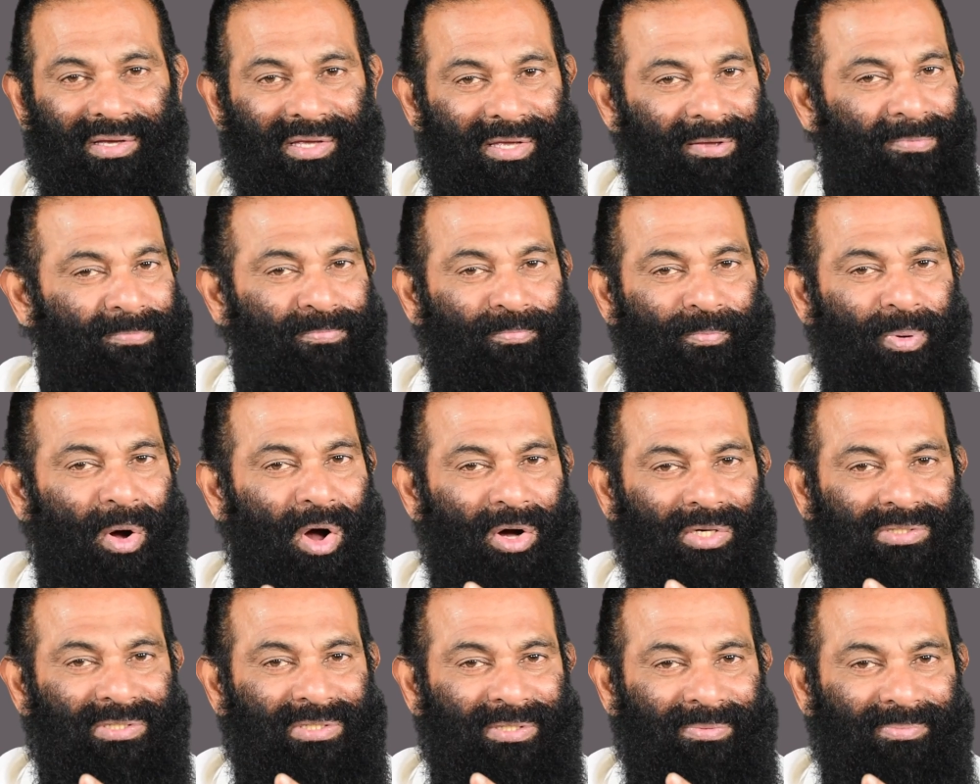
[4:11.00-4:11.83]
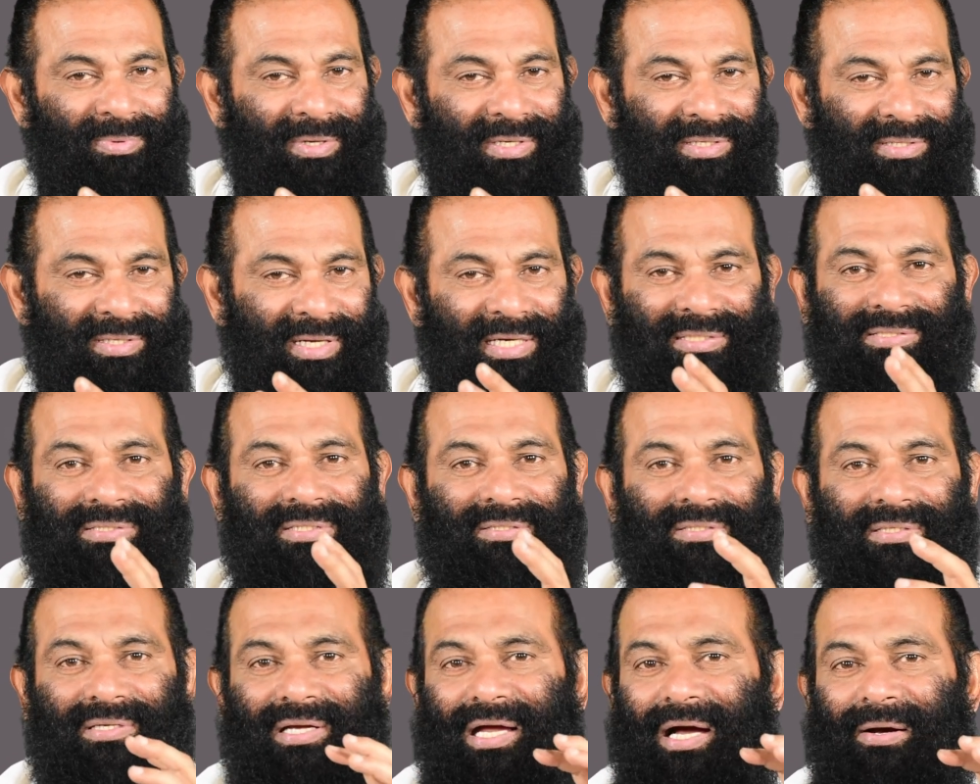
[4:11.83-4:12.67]
impossible
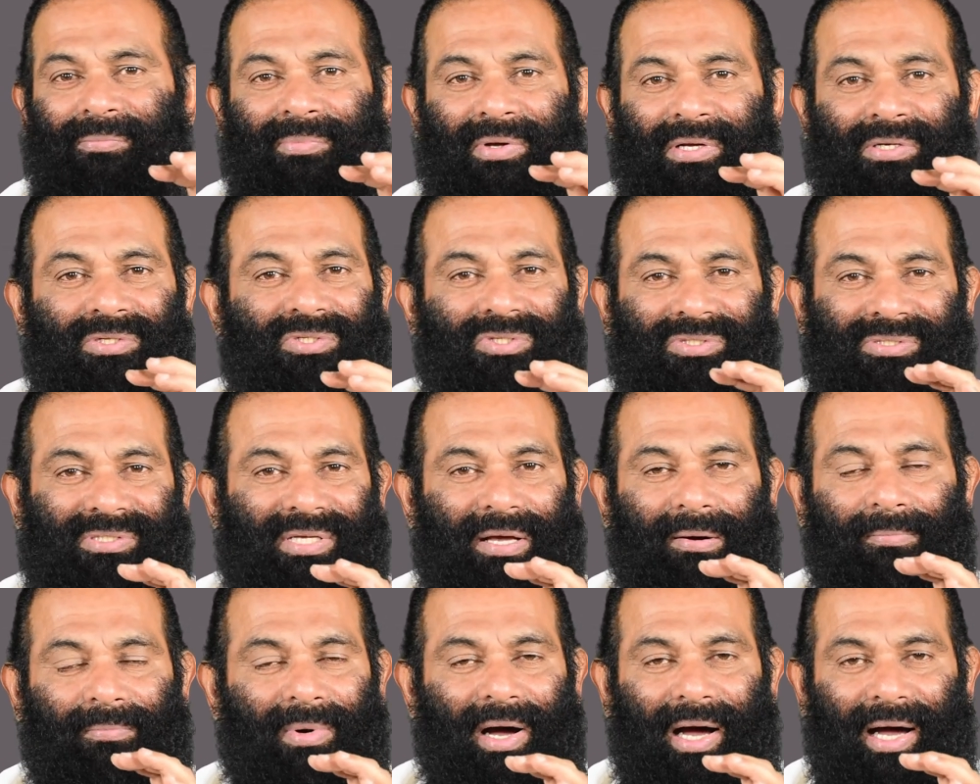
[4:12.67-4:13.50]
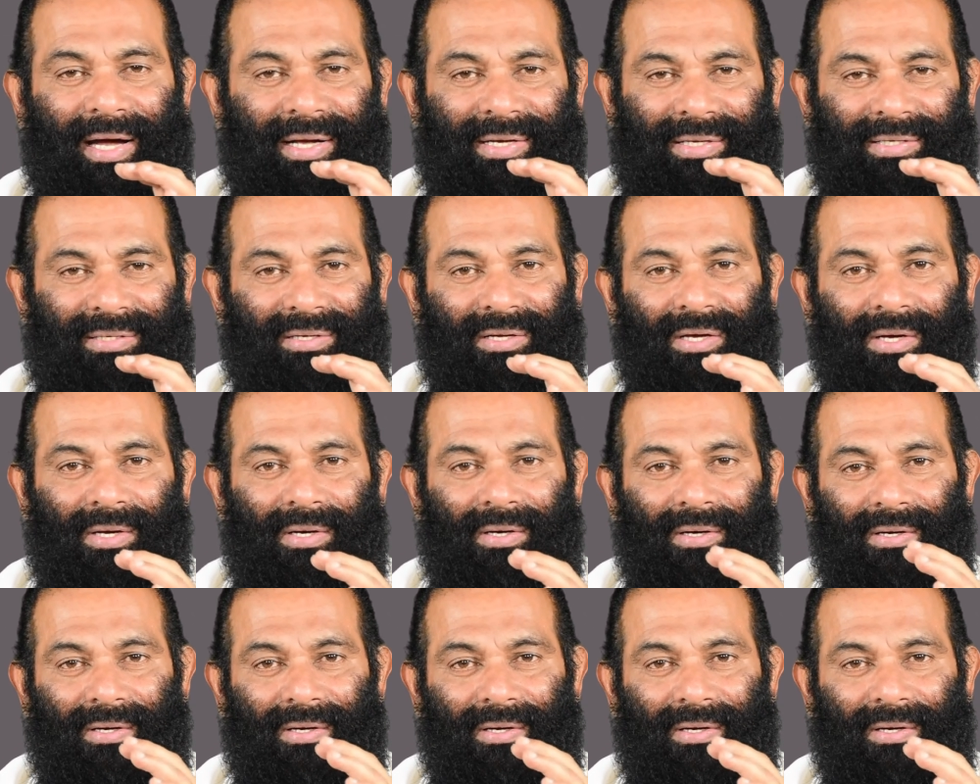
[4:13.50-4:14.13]
doesn't come into their mind.